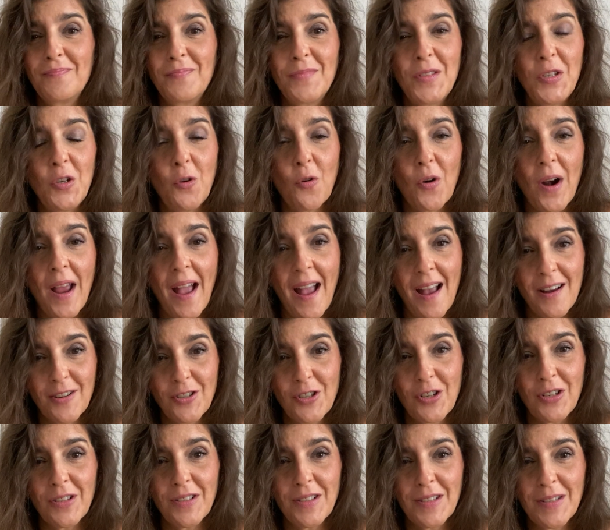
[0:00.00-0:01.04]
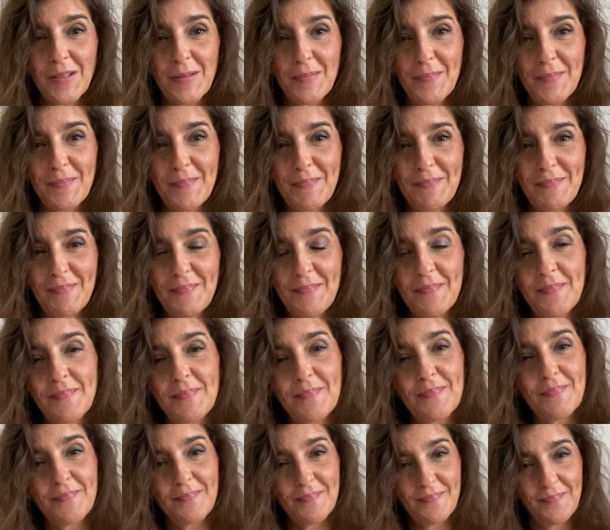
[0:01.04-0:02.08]
your actions.
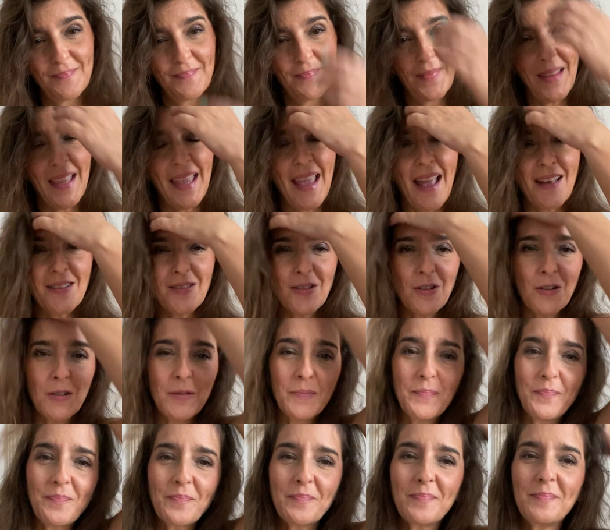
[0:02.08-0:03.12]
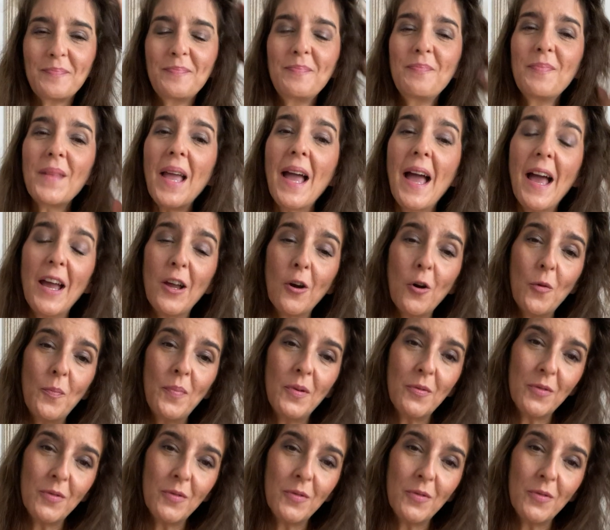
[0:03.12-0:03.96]
Cancer, I hope you